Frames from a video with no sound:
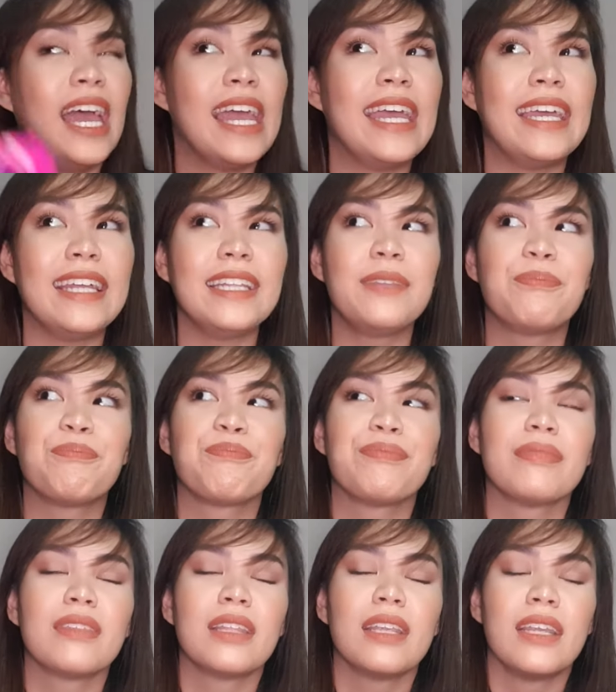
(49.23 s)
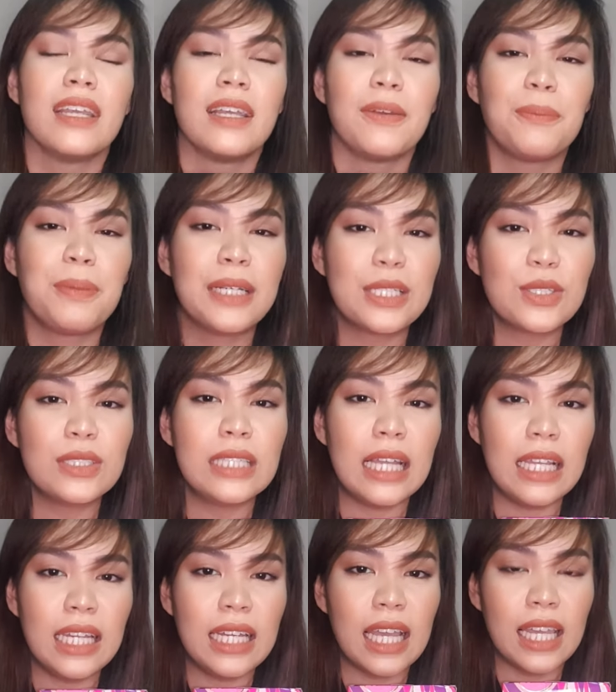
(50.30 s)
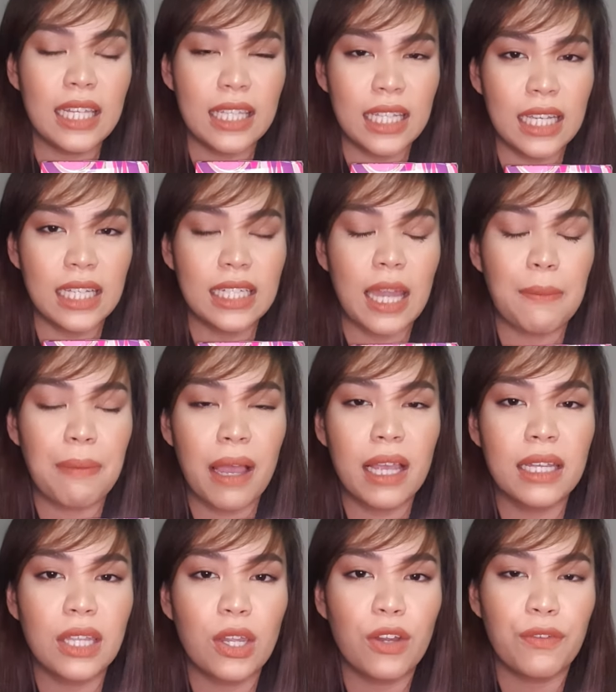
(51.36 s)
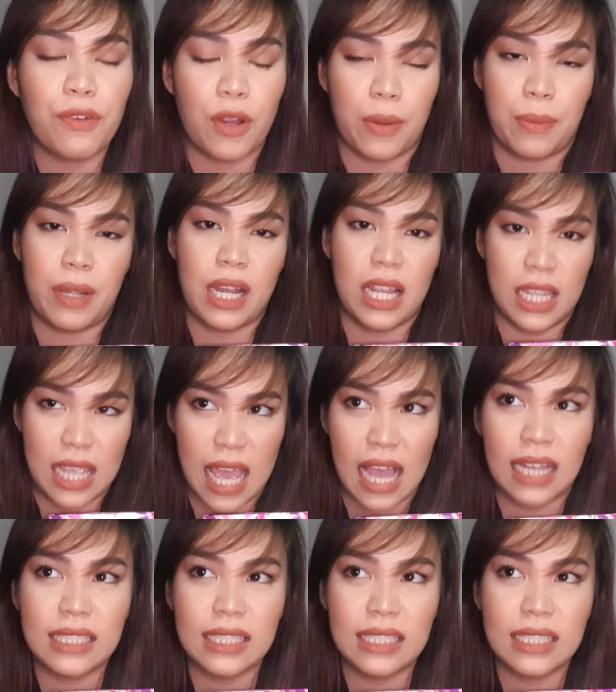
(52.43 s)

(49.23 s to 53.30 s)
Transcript: And personally, I think napakaganda ng formula niya.